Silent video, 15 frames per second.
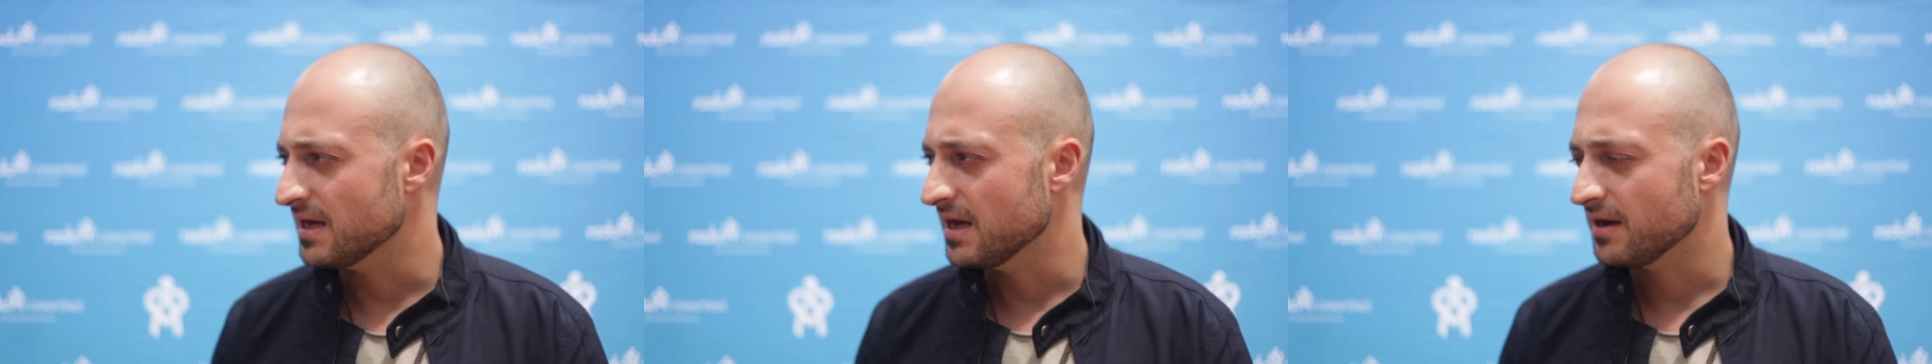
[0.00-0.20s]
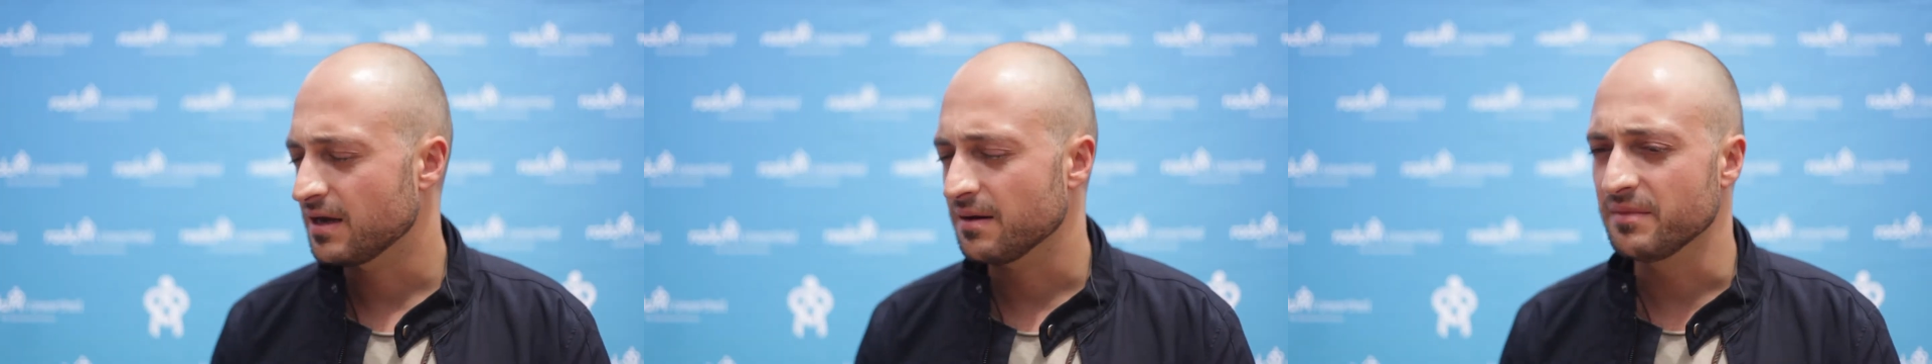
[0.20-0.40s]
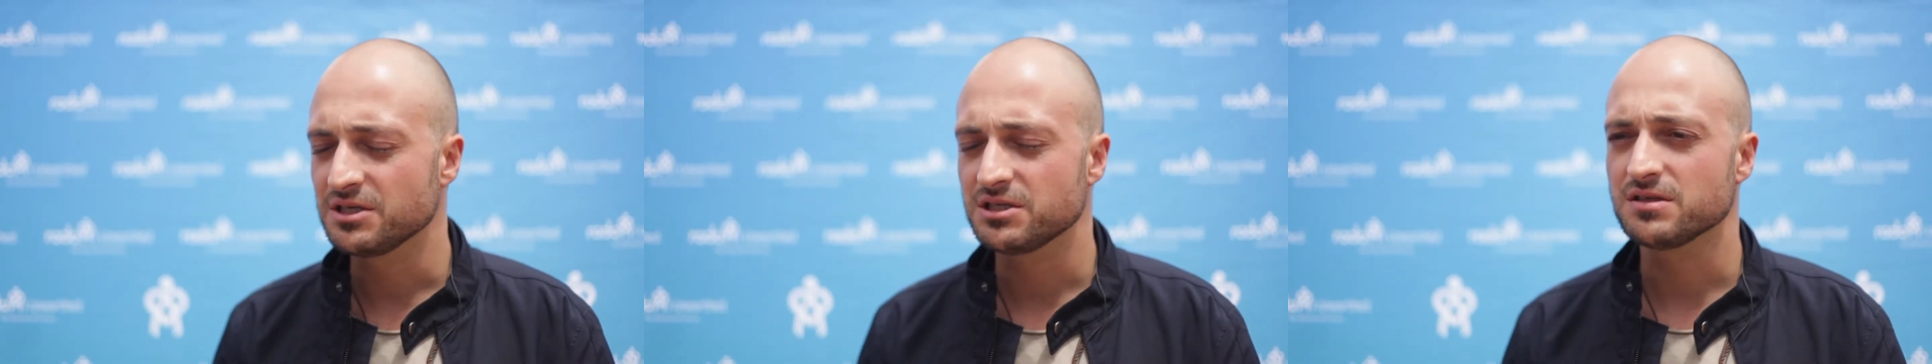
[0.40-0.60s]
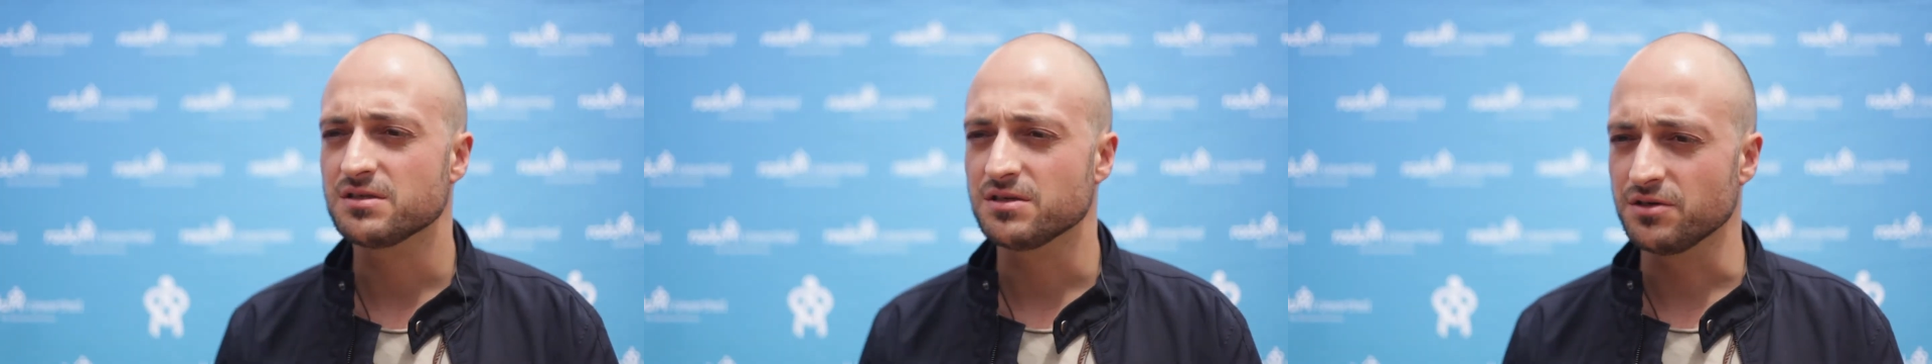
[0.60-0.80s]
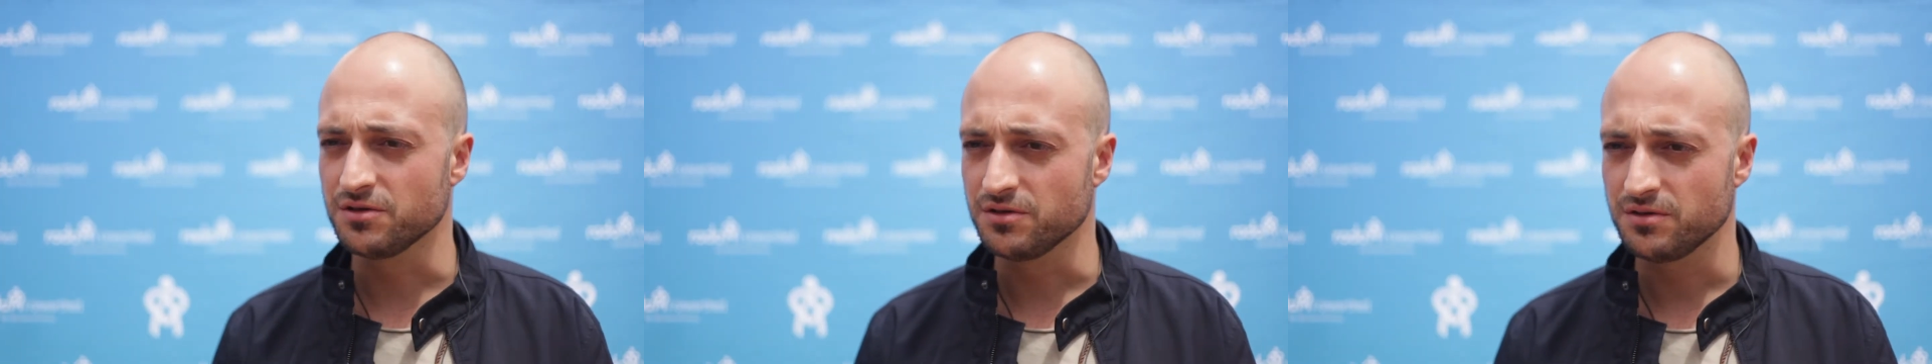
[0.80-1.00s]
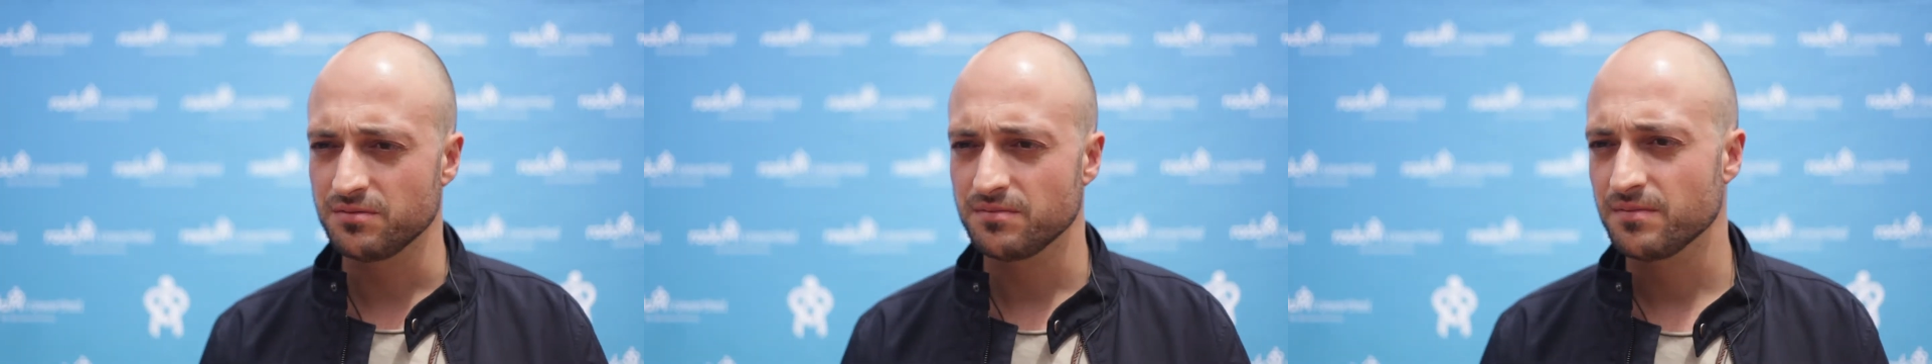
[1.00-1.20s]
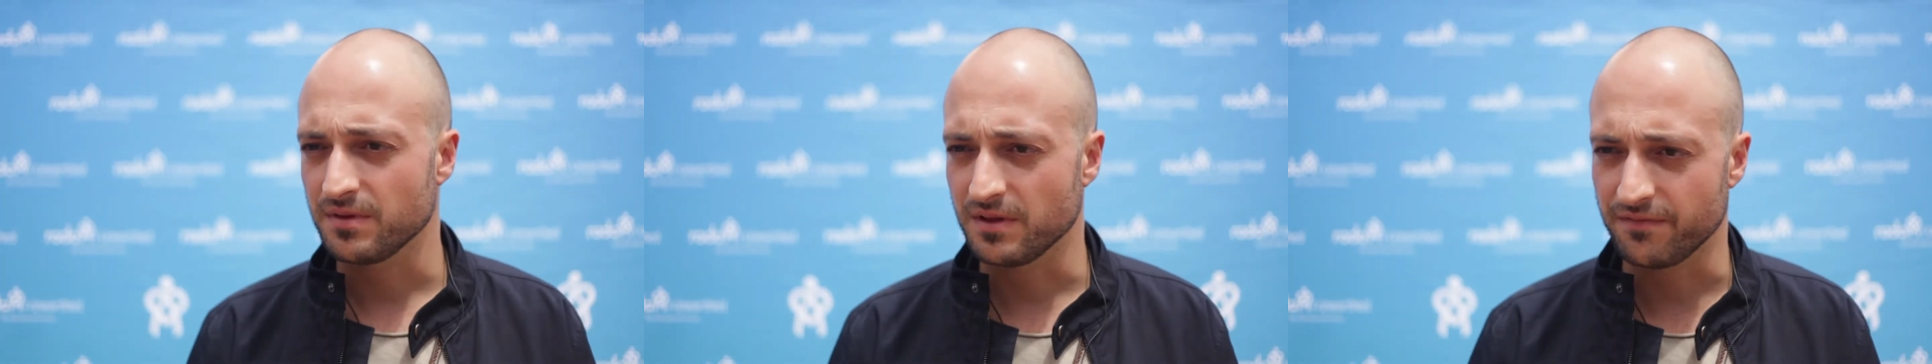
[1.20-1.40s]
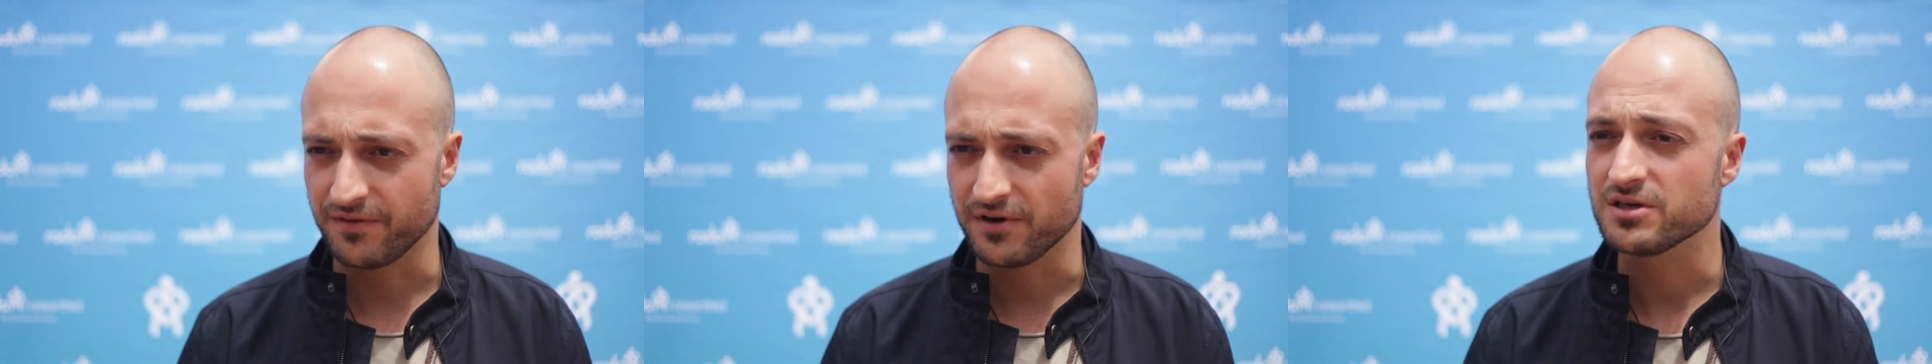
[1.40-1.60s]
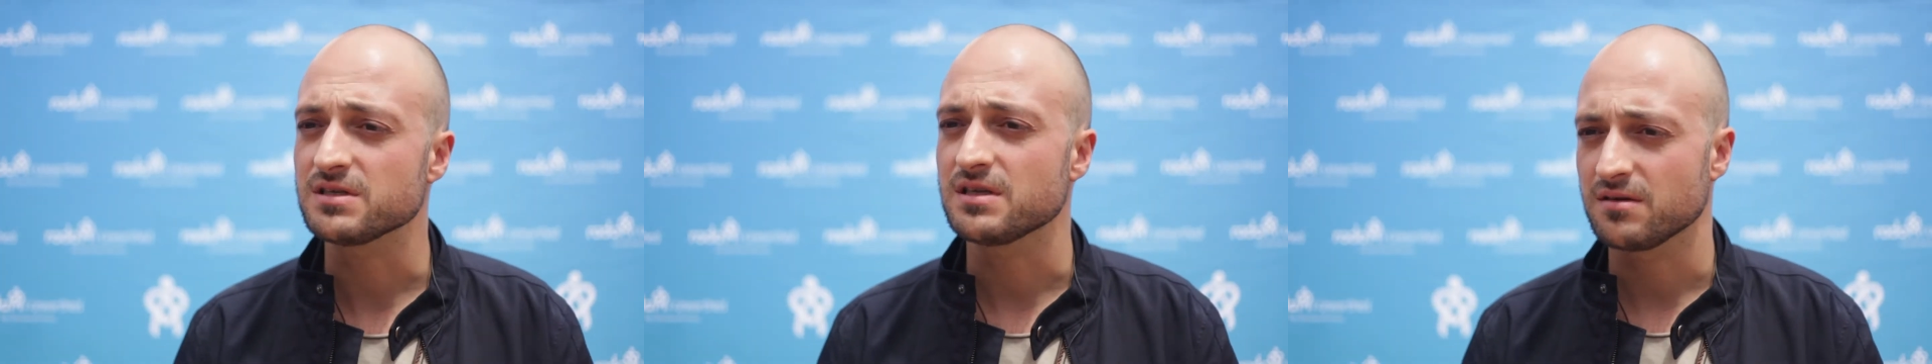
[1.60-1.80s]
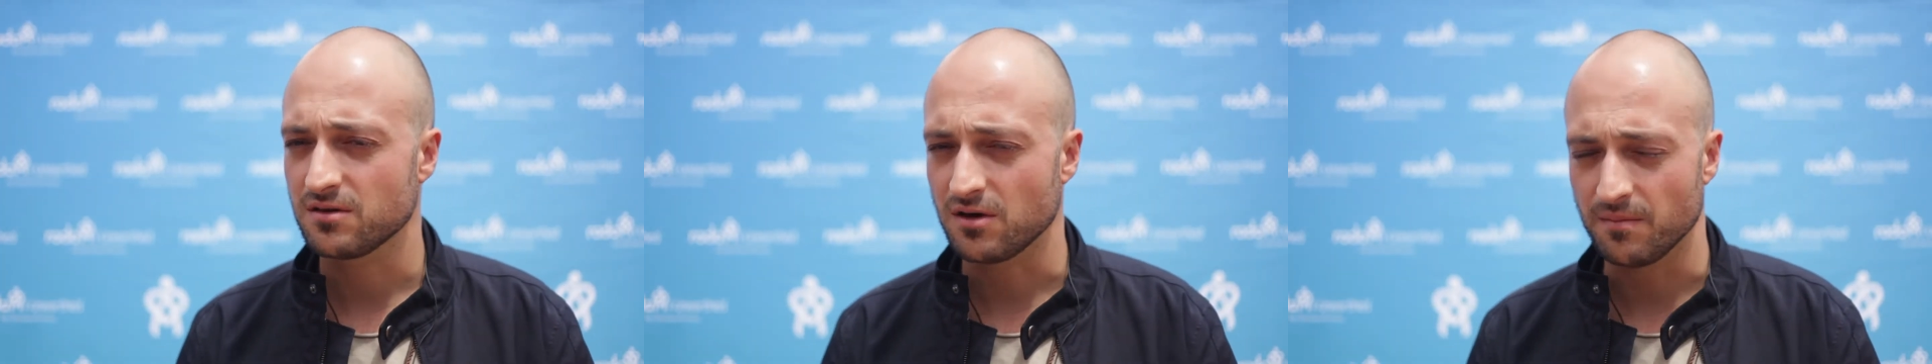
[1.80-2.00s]
uh, commissioned to do the first
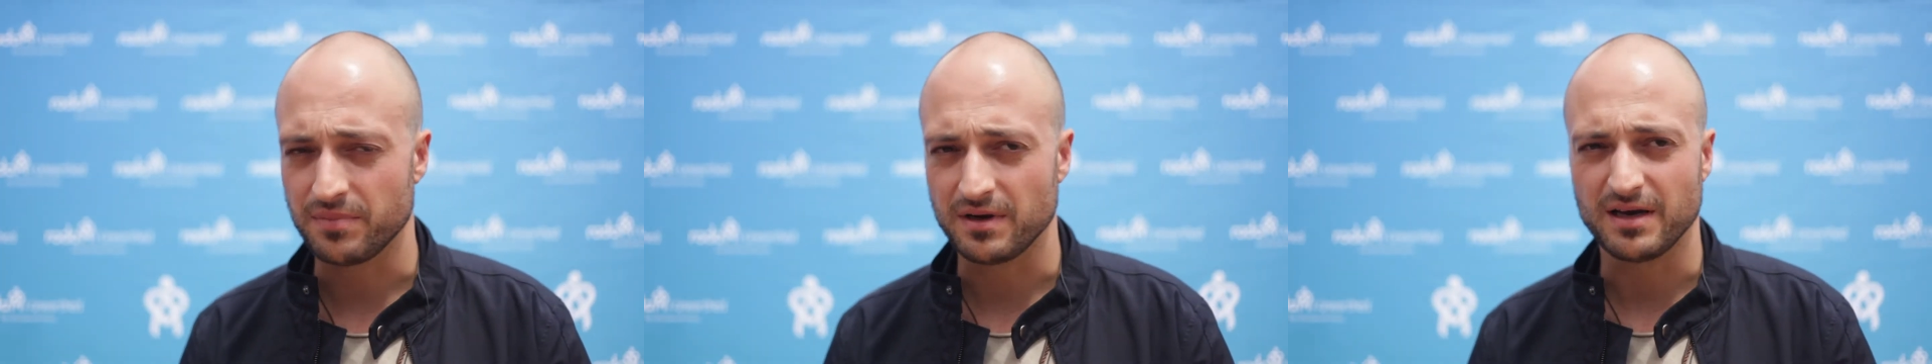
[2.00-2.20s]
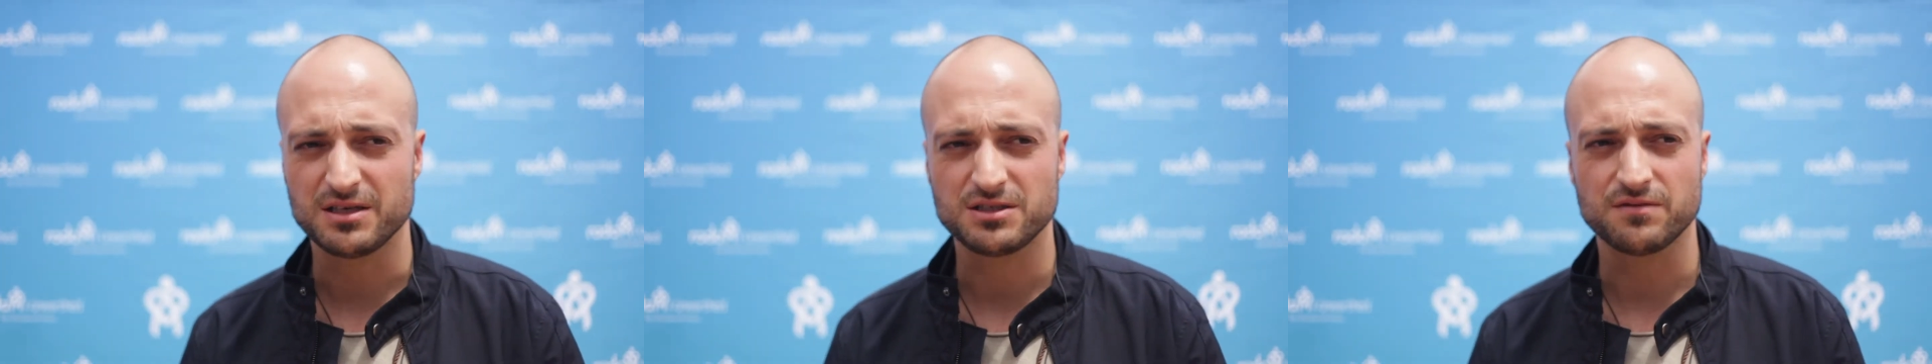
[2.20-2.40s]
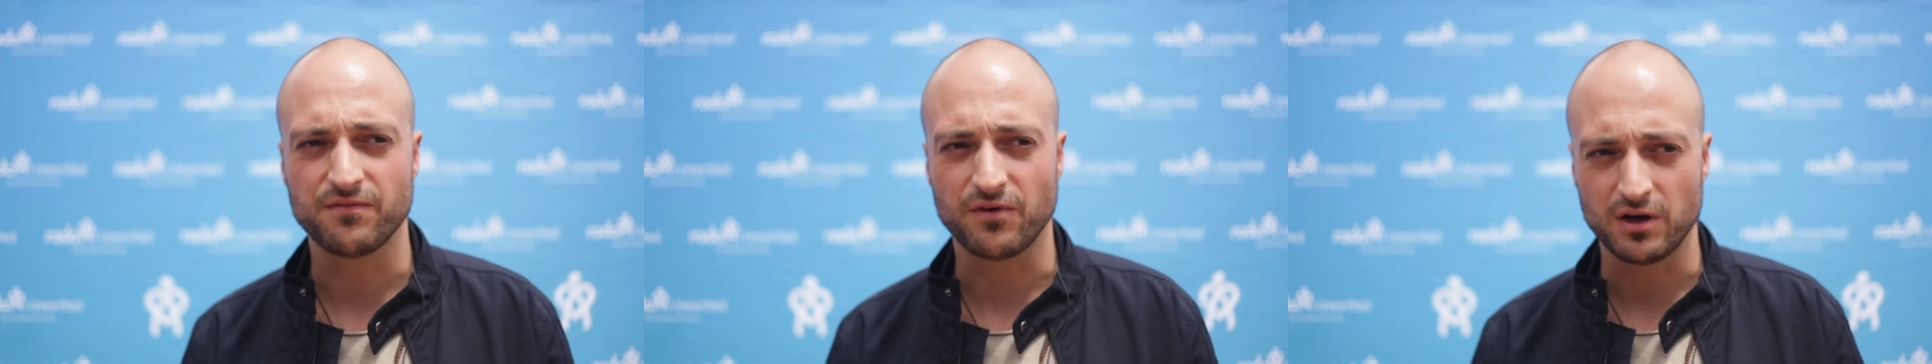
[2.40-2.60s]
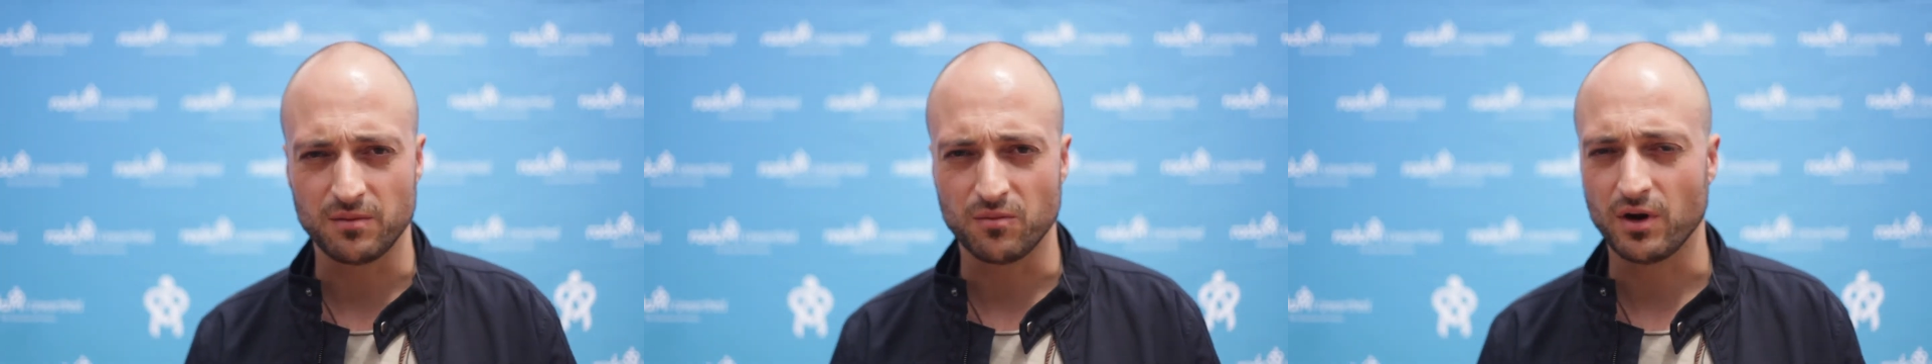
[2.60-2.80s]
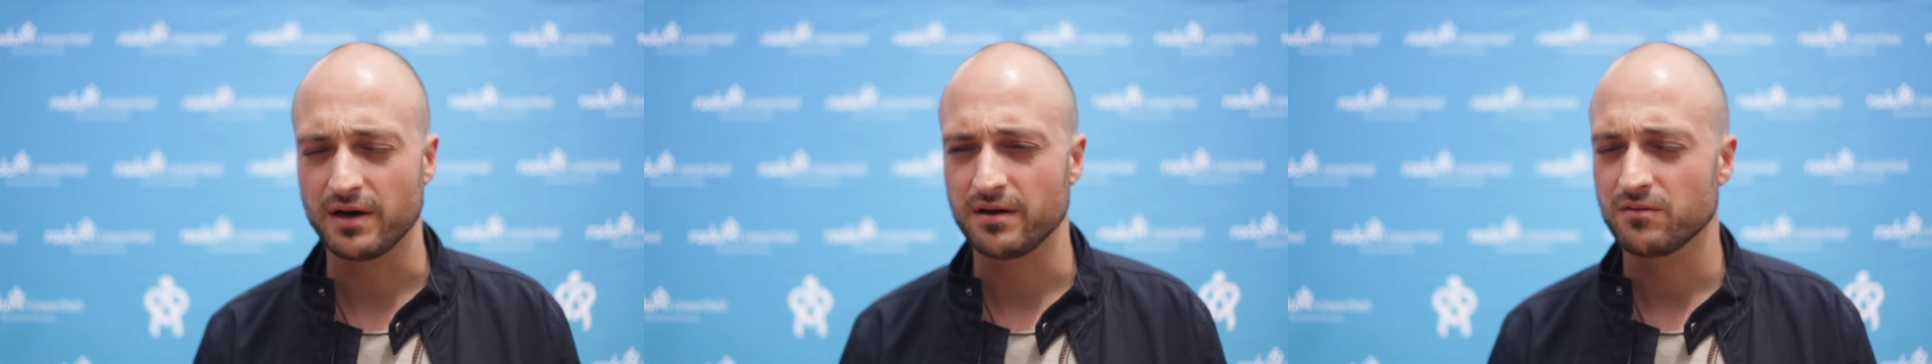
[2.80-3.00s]
compilation, Volume 1,